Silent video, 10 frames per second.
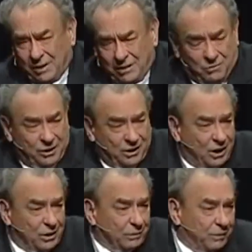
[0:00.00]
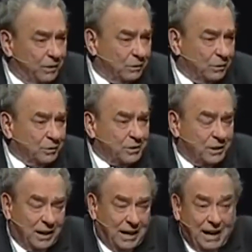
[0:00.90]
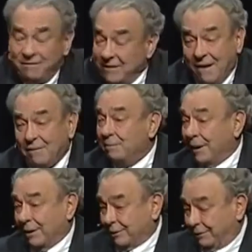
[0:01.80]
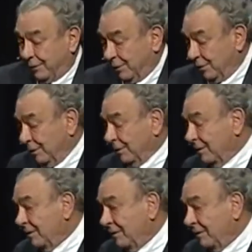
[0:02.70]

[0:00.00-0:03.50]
But when you go to funerals, you know, I've never been to a funeral